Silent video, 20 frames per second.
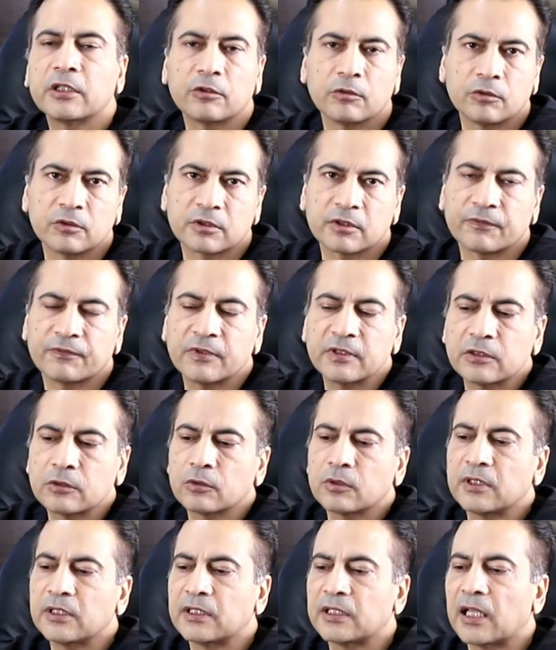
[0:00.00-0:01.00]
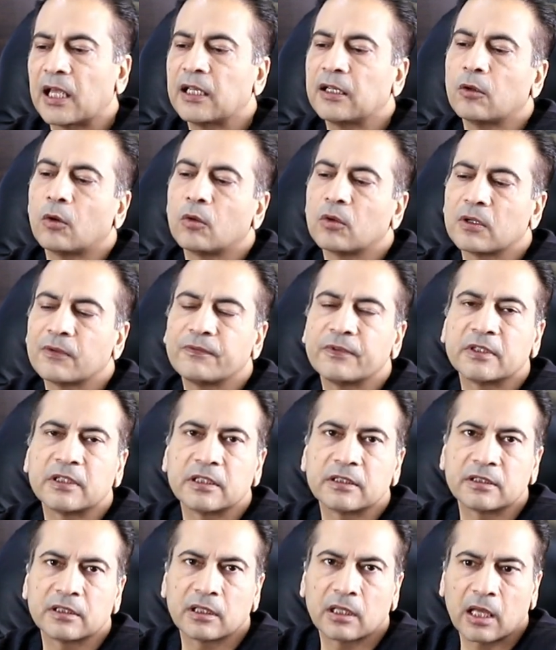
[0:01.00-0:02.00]
units of insulin and all of it
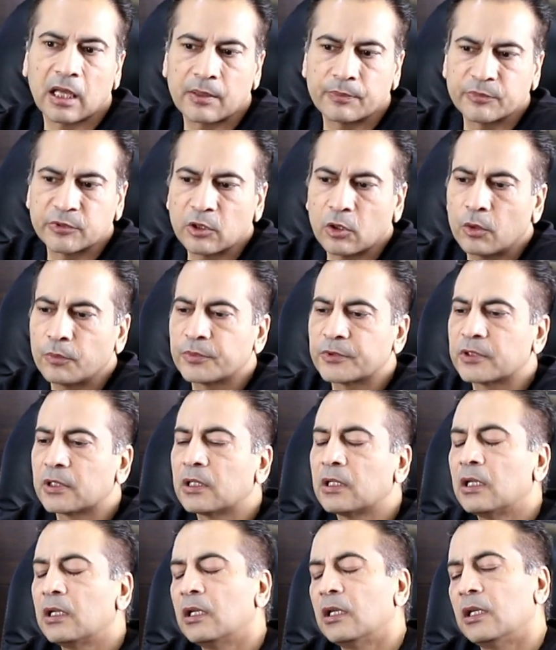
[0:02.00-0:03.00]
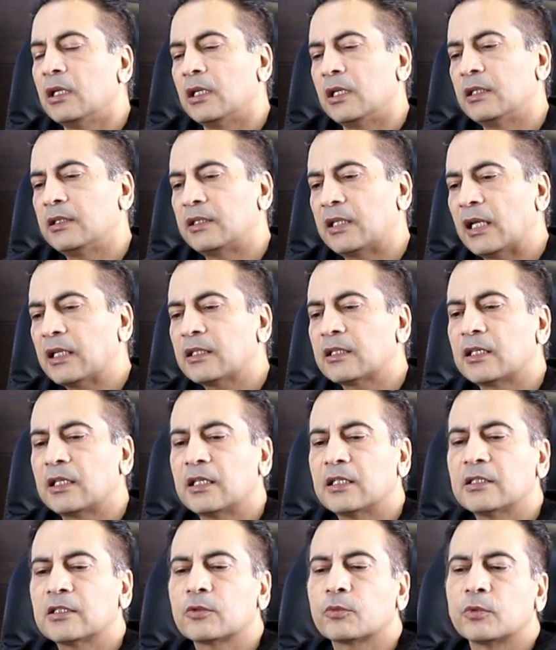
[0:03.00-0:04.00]
is absorbed, in that
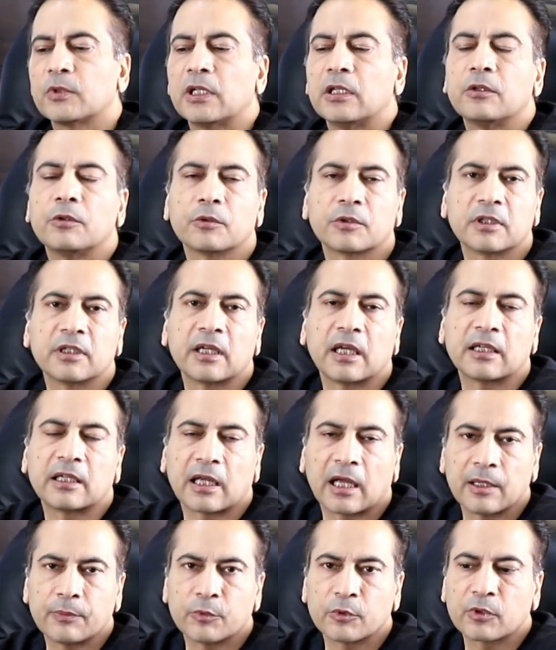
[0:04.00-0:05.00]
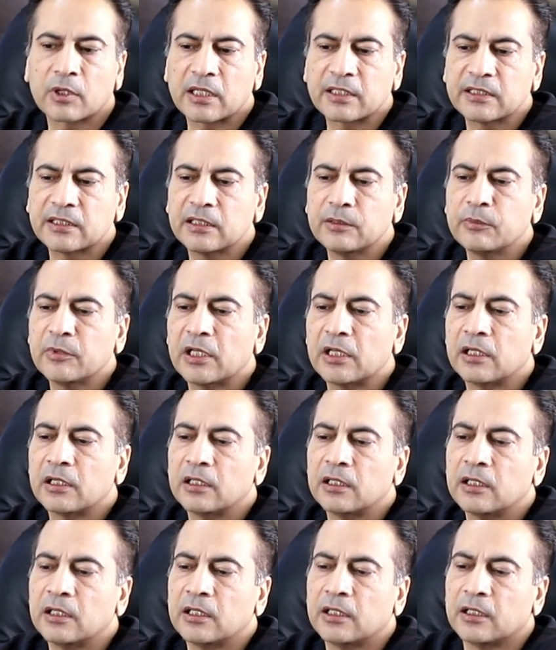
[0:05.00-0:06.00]
case we are looking at hypoglycemia.
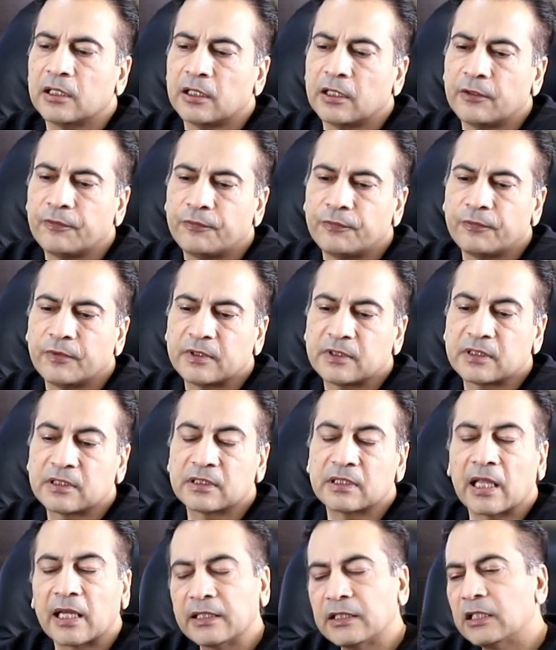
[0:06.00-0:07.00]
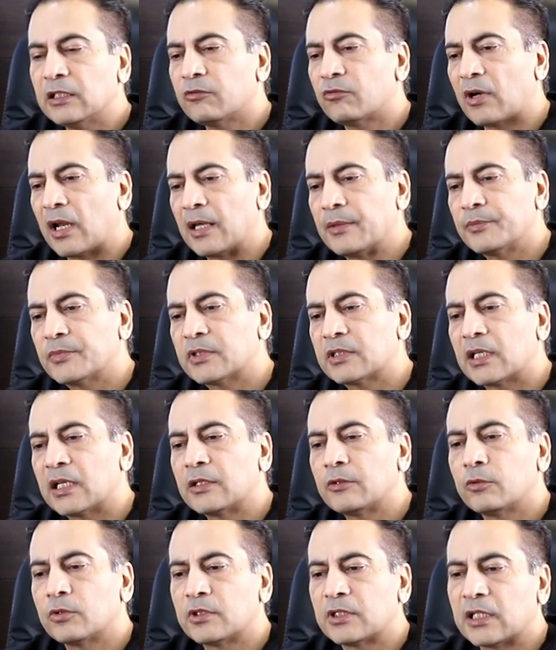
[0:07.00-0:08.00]
If it's 90 grams
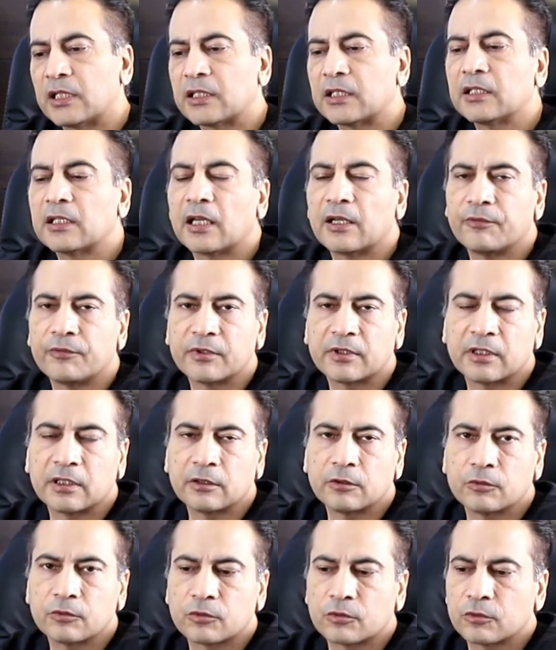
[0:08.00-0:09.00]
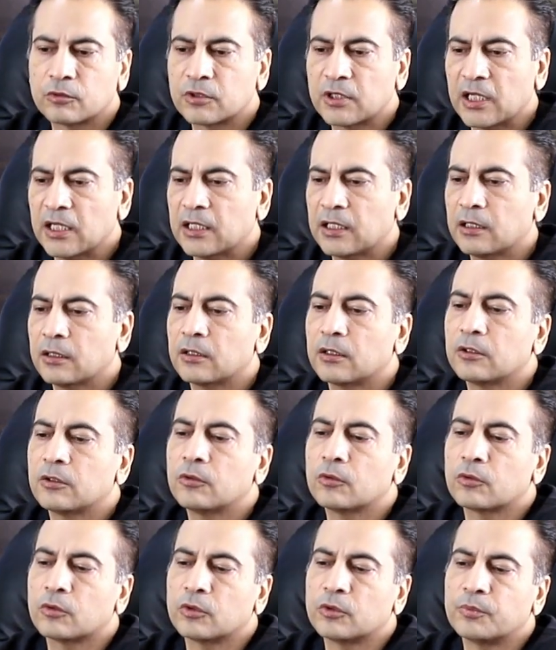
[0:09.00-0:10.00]
and you're taking everything you should take,
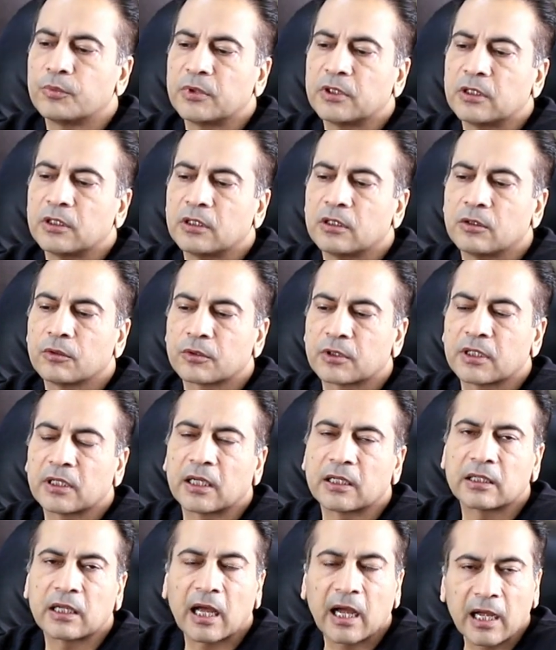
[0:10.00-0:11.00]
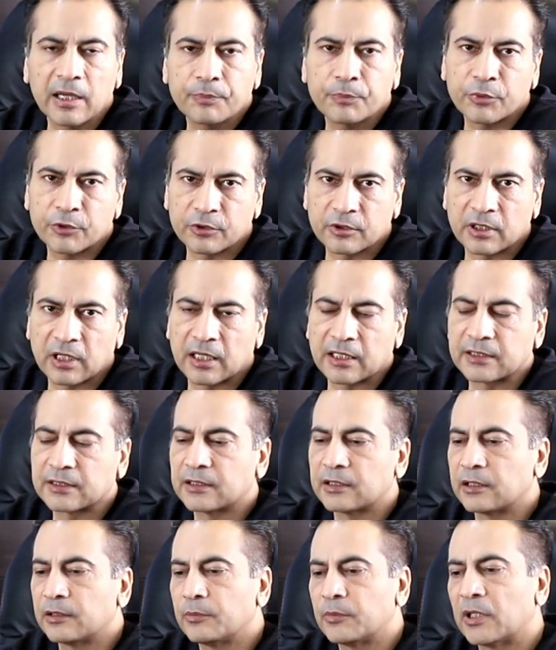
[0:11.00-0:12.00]
you could be looking at
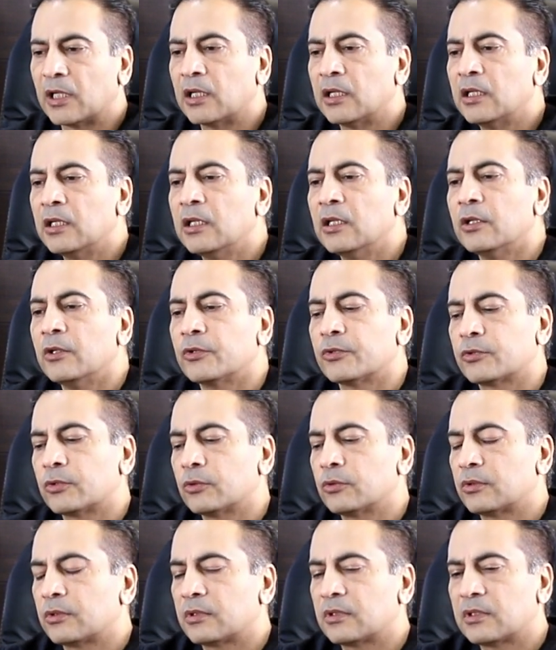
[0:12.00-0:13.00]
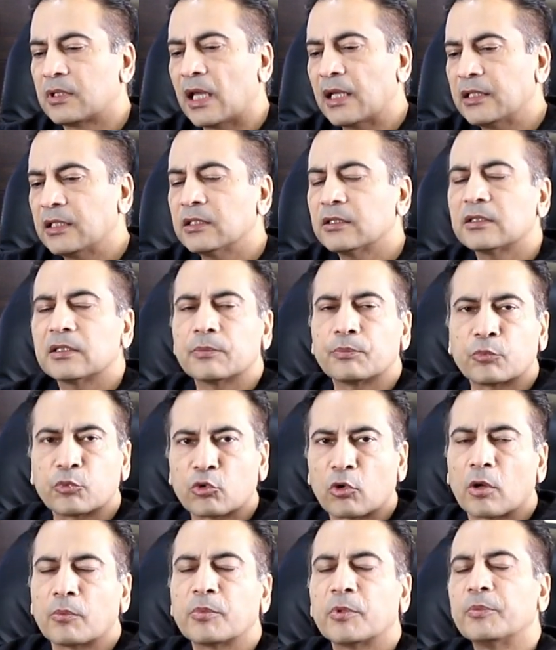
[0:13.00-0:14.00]
hyperglycemia. So that is a
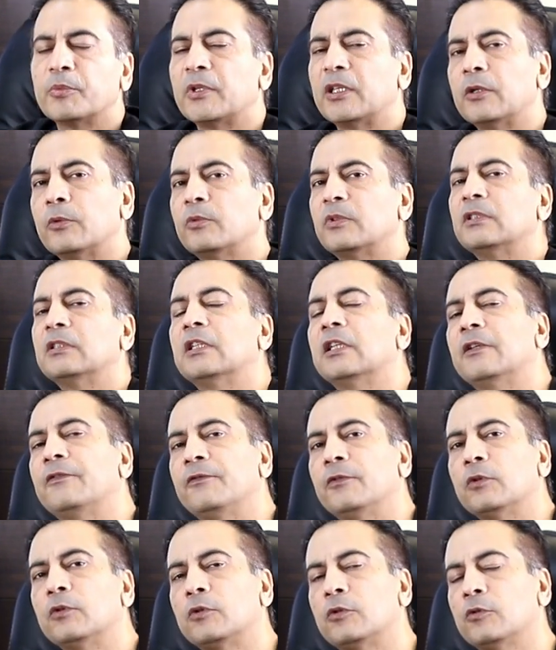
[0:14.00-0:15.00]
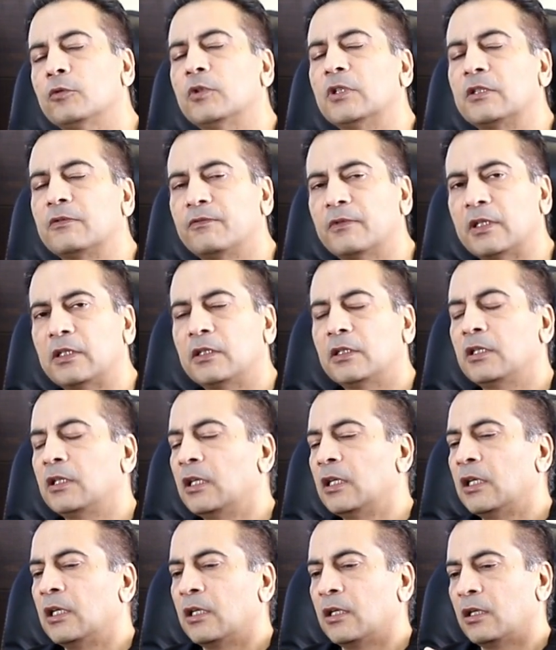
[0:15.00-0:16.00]
problem, even if you do it
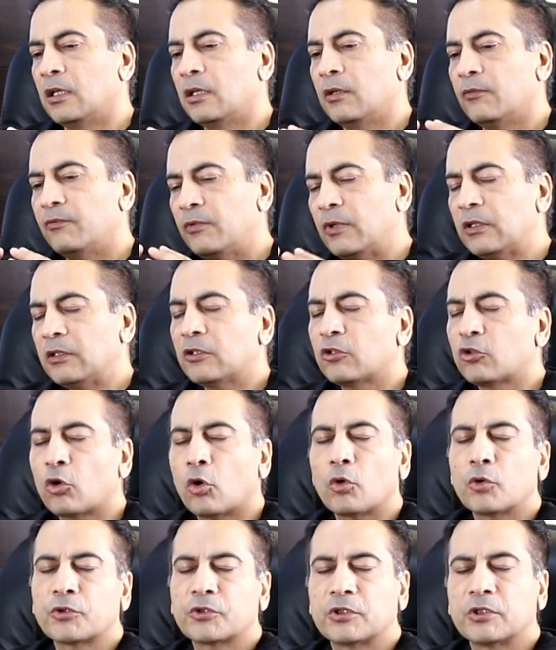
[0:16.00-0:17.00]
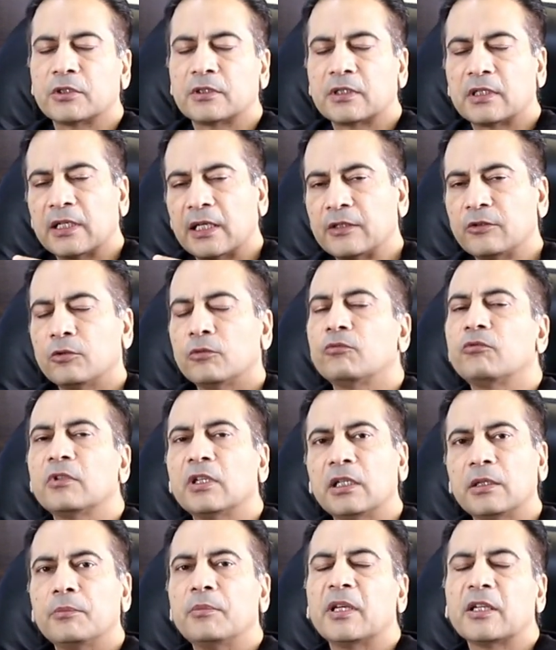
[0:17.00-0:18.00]
very cautiously and you
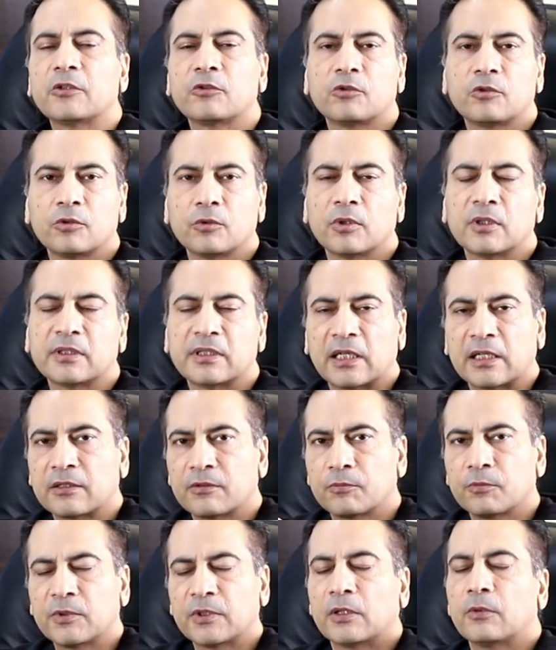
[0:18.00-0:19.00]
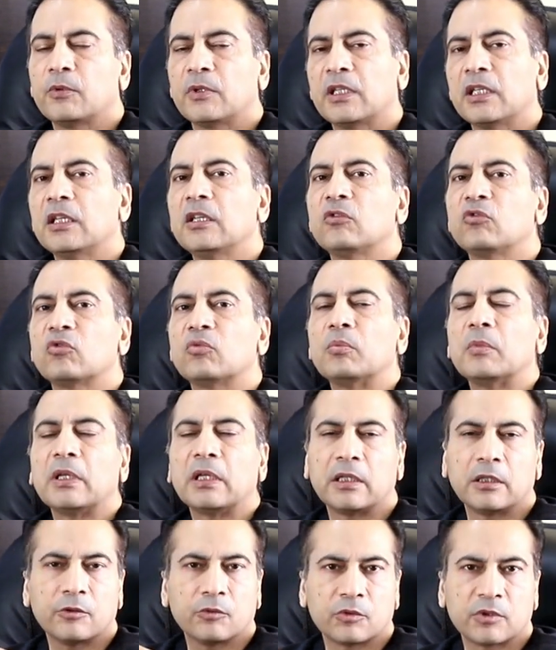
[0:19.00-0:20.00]
really make sure that with each
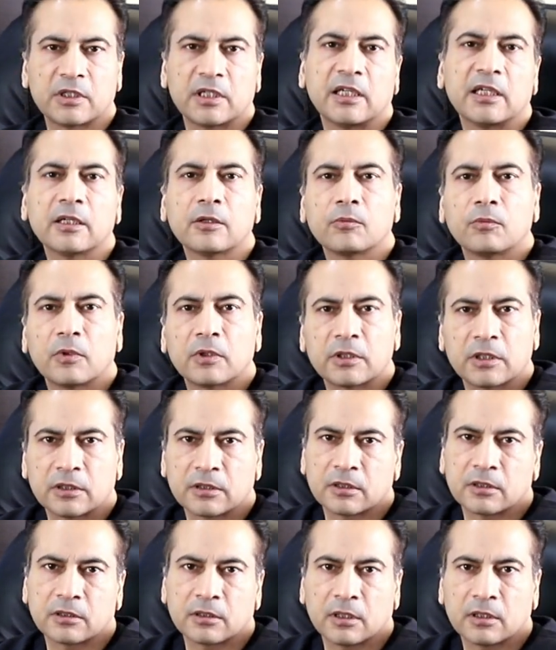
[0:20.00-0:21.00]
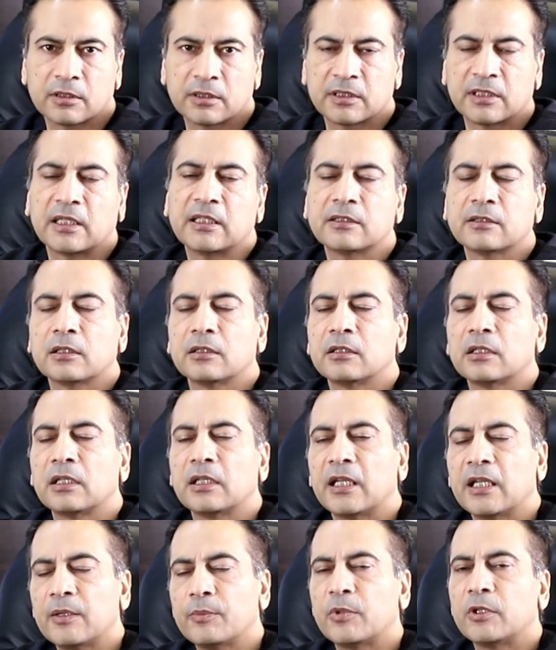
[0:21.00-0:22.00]
meal you take what it says on the
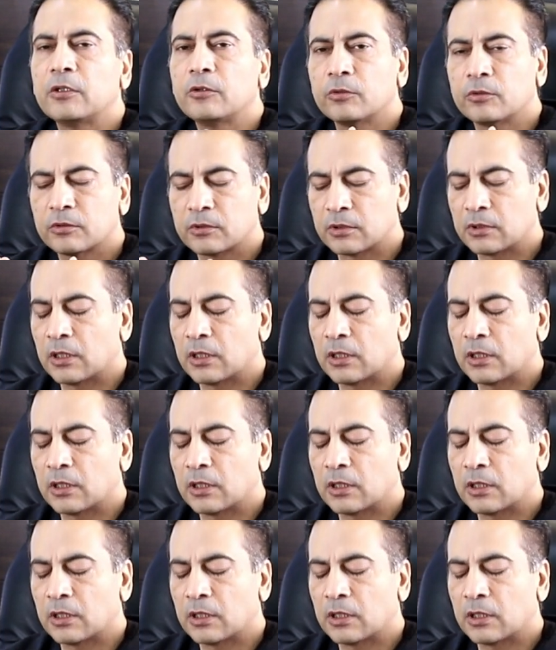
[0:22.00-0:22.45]
label, you